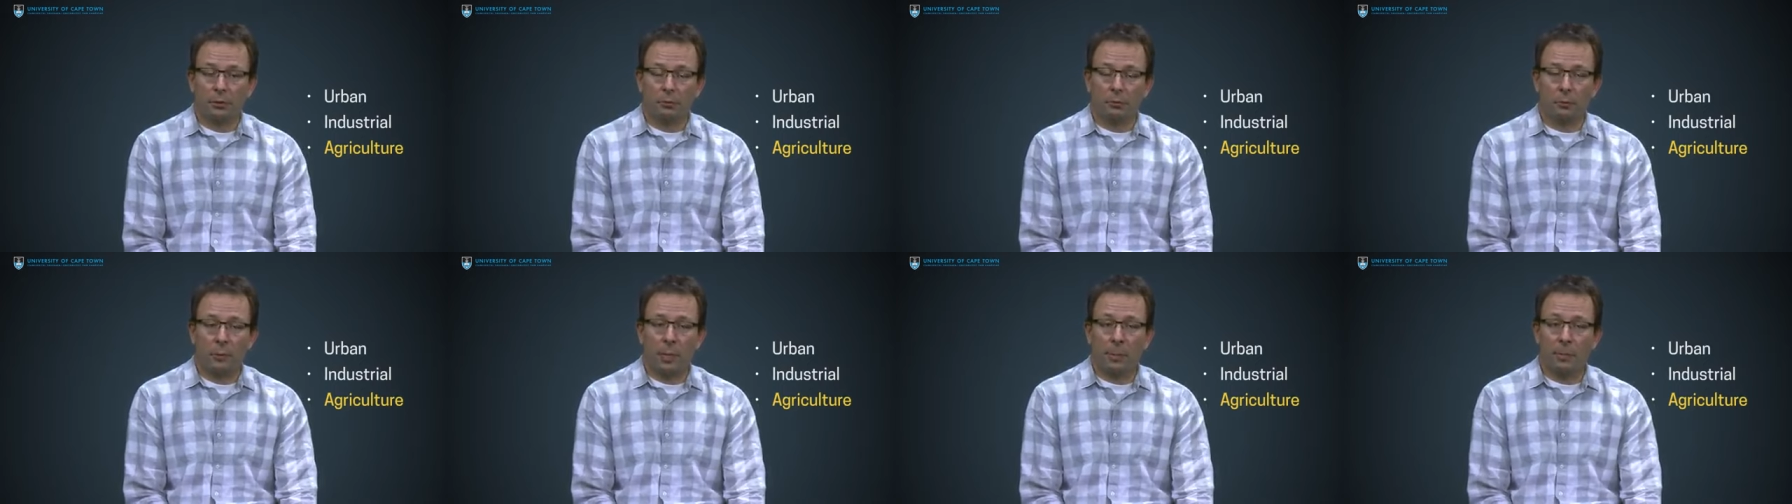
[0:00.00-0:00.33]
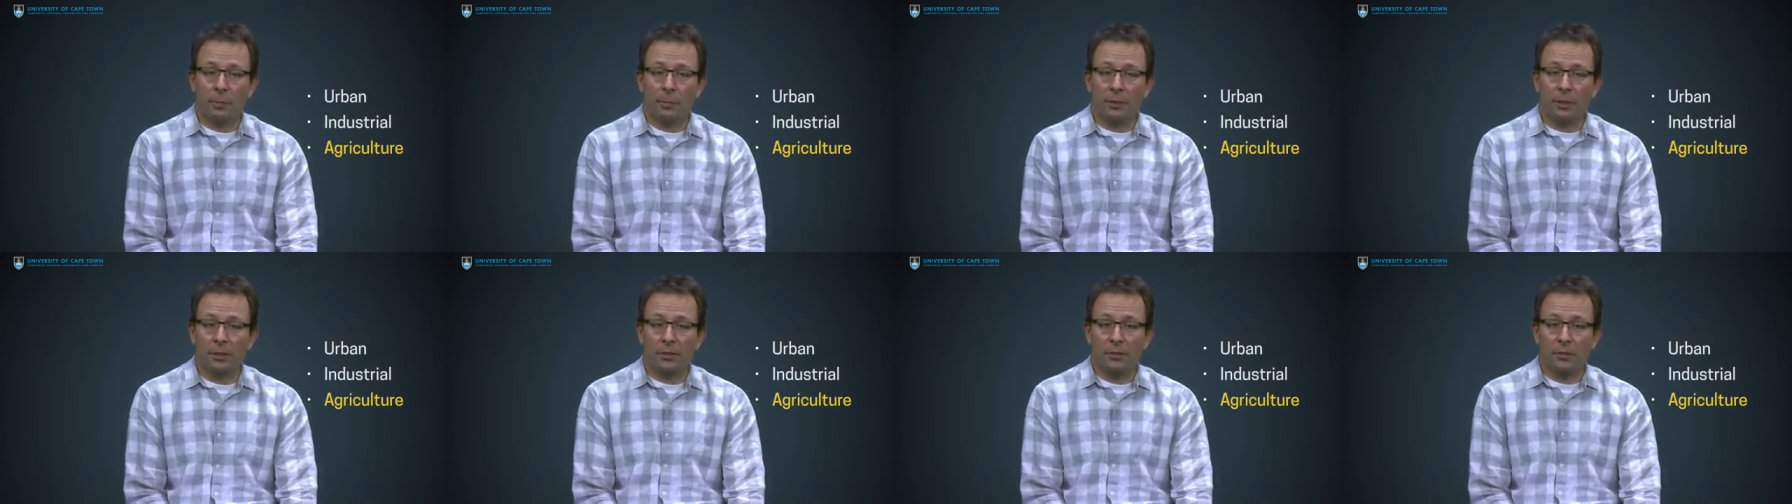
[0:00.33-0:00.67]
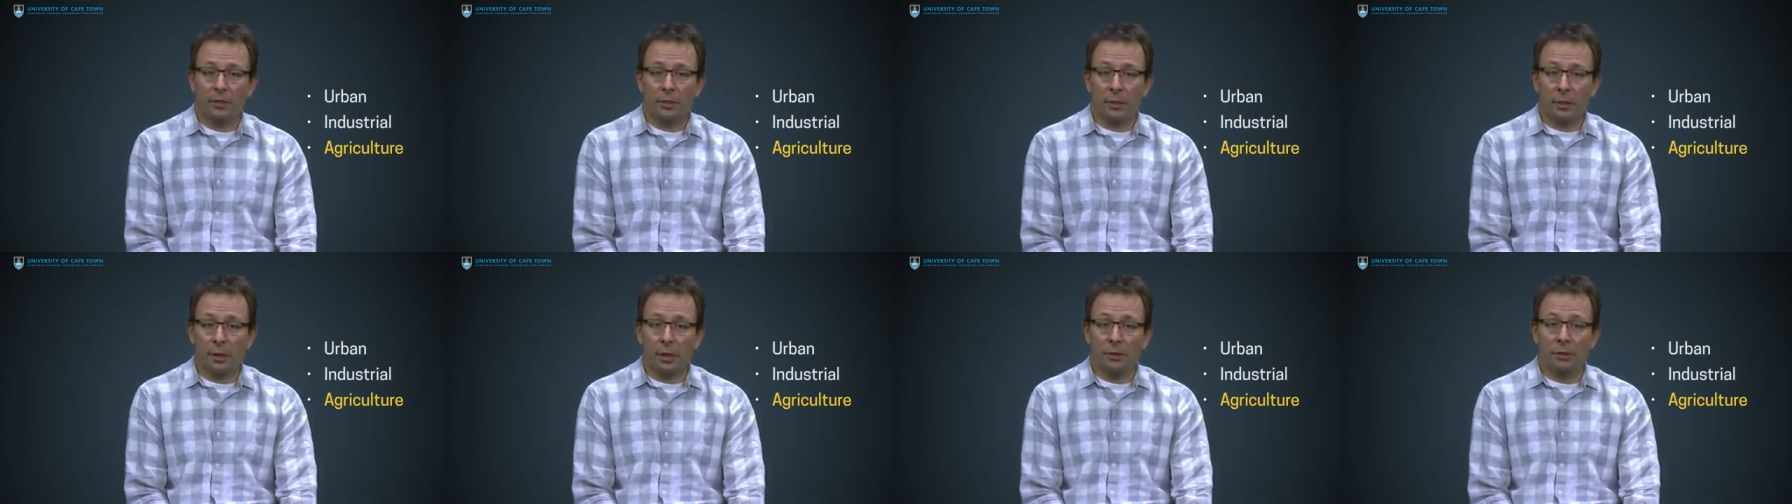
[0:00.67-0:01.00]
Remember, it's the
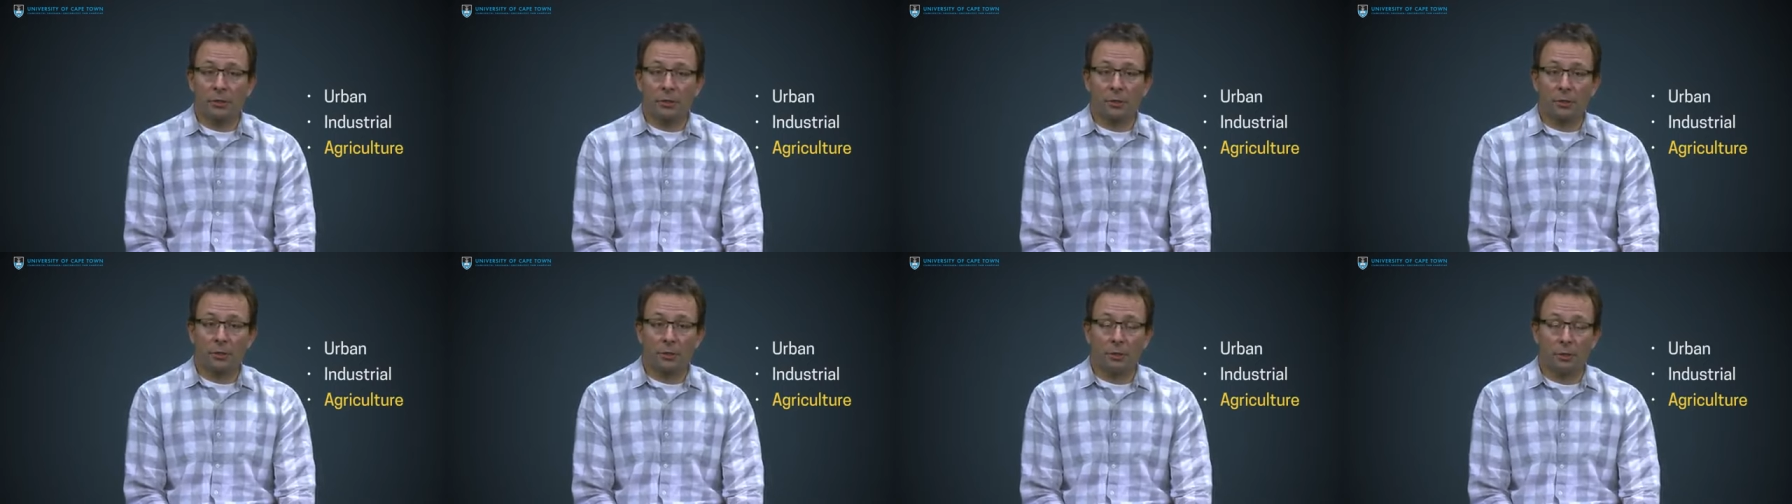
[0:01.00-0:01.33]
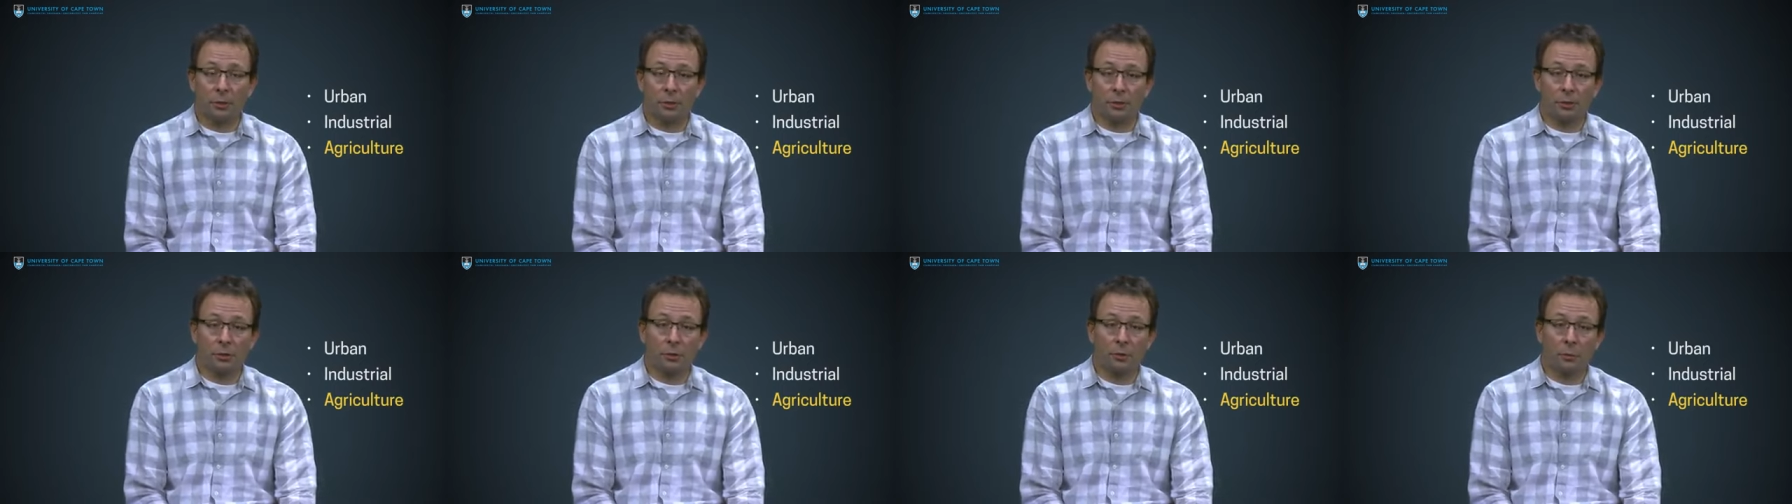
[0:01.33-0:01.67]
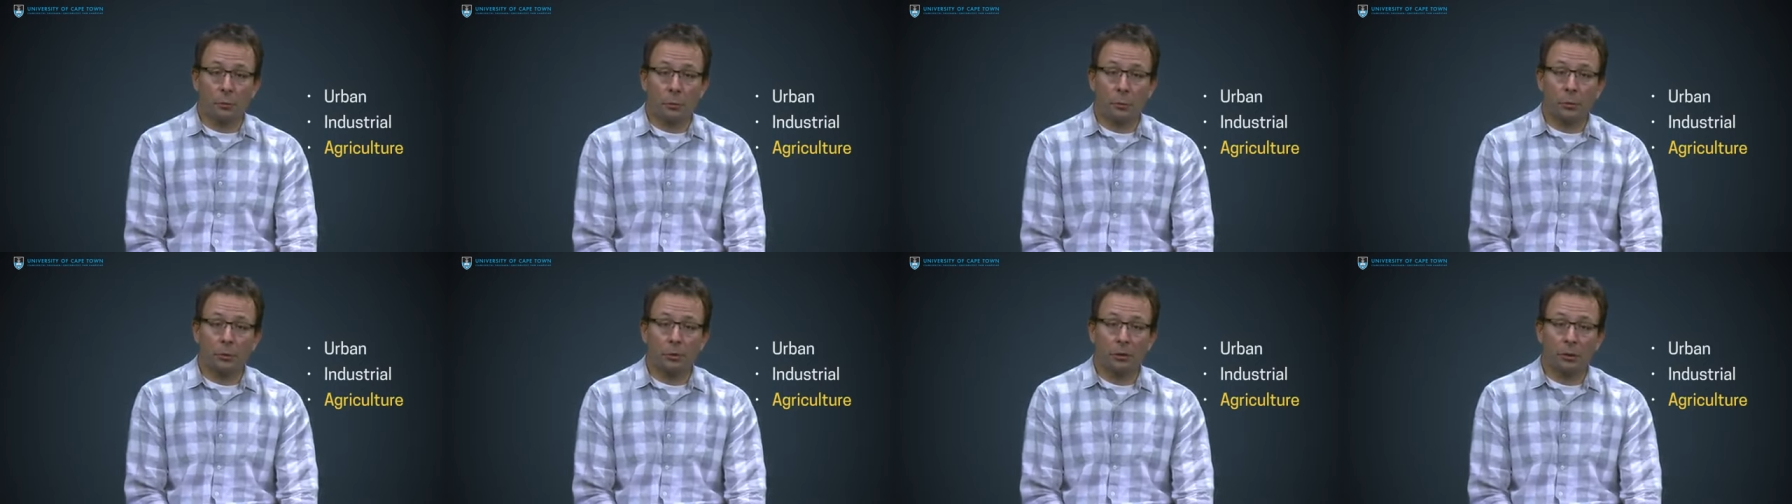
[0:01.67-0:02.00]
largest user of
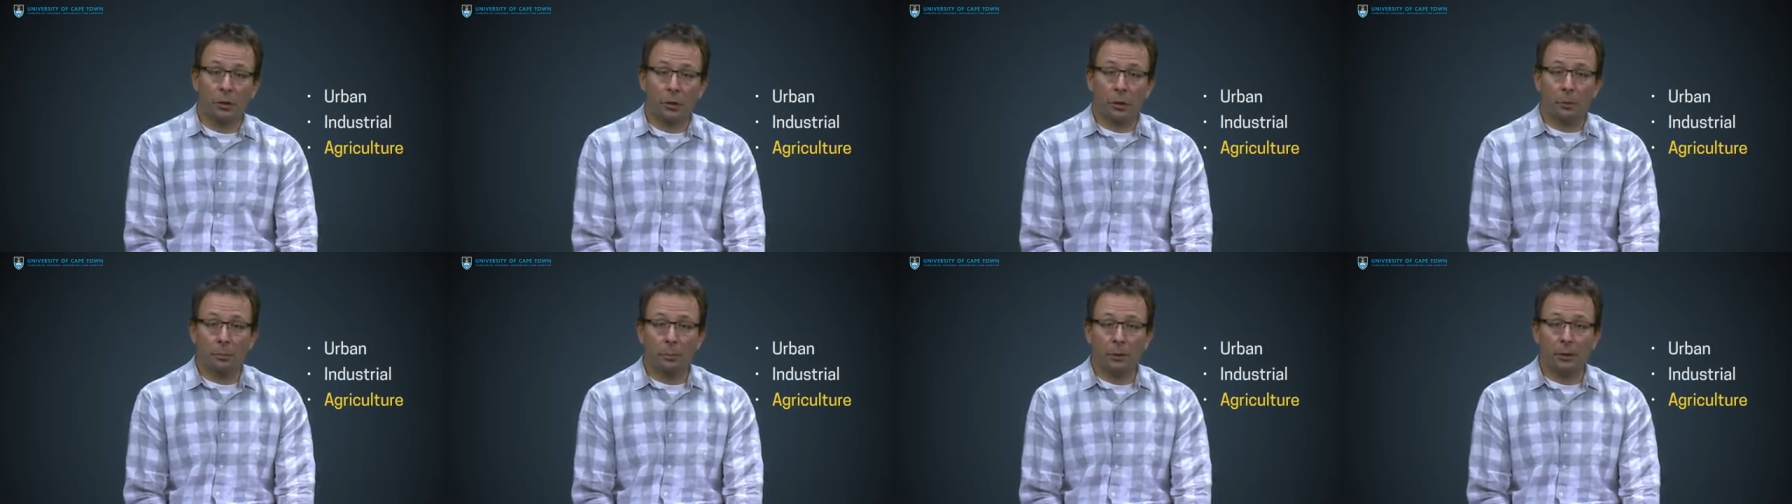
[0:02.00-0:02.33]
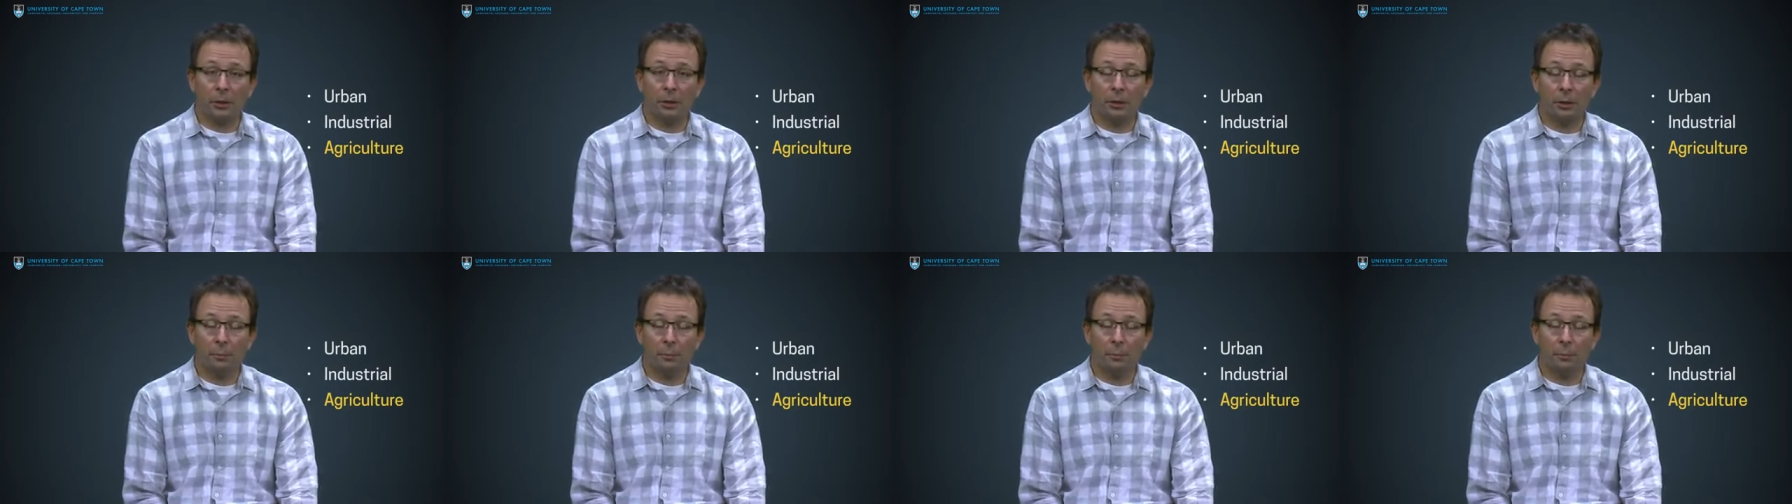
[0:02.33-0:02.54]
water globally.